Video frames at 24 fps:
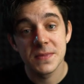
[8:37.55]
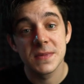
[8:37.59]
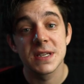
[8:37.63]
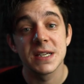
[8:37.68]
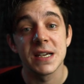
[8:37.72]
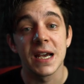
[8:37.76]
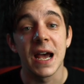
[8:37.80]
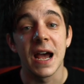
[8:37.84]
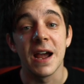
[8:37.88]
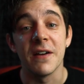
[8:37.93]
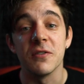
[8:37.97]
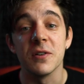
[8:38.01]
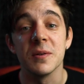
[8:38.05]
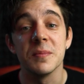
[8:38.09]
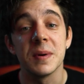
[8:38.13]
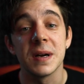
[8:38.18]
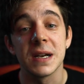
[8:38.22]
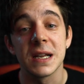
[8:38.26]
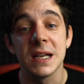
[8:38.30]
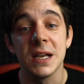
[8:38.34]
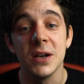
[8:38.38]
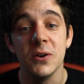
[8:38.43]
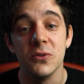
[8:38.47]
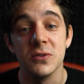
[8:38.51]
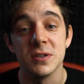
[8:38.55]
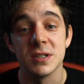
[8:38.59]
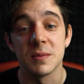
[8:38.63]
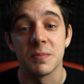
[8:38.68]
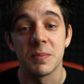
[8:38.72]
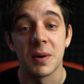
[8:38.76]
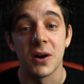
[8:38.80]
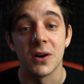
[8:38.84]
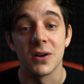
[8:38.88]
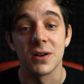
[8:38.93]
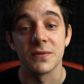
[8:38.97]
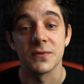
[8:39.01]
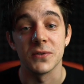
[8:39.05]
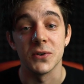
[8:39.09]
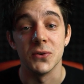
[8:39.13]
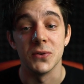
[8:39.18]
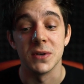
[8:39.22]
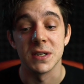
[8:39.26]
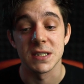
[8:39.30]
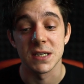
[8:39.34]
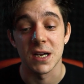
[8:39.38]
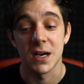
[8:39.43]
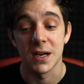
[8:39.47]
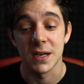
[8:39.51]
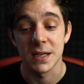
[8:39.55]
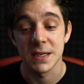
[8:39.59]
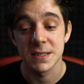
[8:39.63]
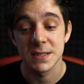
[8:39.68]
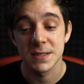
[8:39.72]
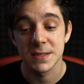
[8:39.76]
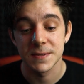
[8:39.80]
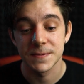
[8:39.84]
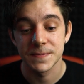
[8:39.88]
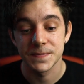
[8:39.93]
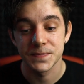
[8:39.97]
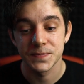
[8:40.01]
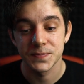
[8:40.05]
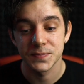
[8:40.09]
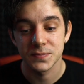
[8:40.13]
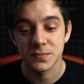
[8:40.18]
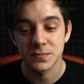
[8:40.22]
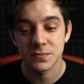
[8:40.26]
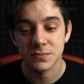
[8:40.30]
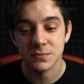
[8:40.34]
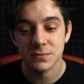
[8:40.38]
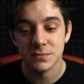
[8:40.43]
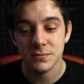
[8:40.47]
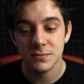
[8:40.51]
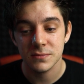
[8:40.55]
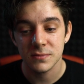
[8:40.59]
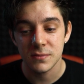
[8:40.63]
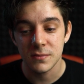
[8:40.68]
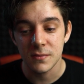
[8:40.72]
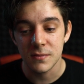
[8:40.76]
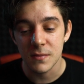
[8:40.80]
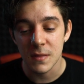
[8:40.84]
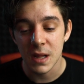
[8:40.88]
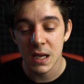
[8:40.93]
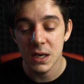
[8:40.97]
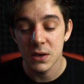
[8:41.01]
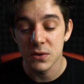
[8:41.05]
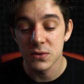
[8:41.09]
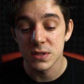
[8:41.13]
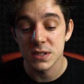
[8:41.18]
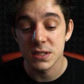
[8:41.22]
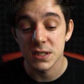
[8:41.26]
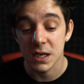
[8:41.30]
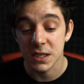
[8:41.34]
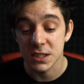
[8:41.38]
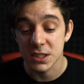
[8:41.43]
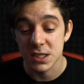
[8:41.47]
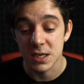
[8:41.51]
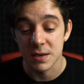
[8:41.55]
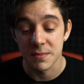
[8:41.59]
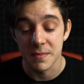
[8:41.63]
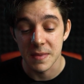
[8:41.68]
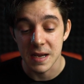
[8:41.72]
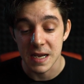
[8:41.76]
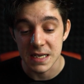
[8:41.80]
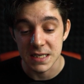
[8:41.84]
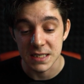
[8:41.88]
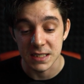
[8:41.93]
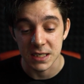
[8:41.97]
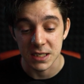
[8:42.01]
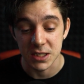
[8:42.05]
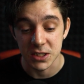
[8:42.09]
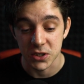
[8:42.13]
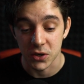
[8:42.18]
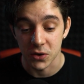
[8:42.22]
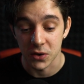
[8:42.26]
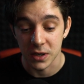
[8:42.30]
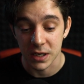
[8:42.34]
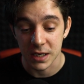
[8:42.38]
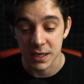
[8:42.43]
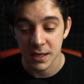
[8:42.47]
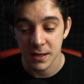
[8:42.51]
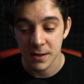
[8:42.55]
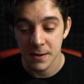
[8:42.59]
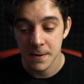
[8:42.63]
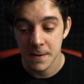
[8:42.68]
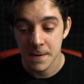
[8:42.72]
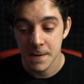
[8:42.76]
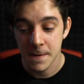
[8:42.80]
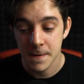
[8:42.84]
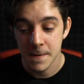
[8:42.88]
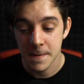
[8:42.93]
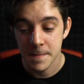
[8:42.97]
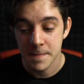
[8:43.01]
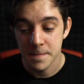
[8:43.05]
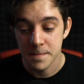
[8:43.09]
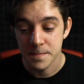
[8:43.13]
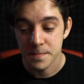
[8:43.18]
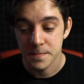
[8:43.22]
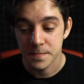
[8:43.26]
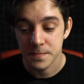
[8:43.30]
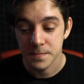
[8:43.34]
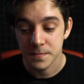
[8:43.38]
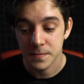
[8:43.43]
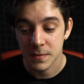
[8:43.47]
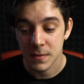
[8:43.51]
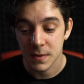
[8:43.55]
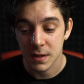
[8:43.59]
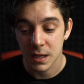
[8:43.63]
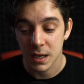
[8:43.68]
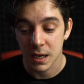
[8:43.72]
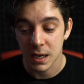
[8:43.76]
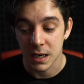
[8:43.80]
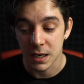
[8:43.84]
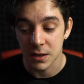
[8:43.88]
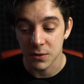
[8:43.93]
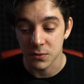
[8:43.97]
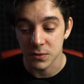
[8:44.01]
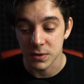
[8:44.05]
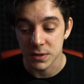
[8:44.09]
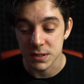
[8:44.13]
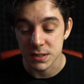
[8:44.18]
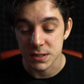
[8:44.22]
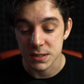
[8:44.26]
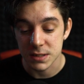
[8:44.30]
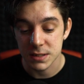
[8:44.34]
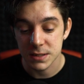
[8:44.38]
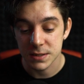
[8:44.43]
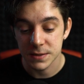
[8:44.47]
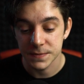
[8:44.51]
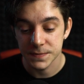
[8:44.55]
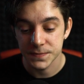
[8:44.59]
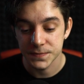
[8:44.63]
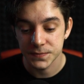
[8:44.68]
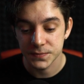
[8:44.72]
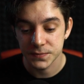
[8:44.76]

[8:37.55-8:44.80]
to everybody who was a part of Unus Annus. It was such an amazing journey. And it was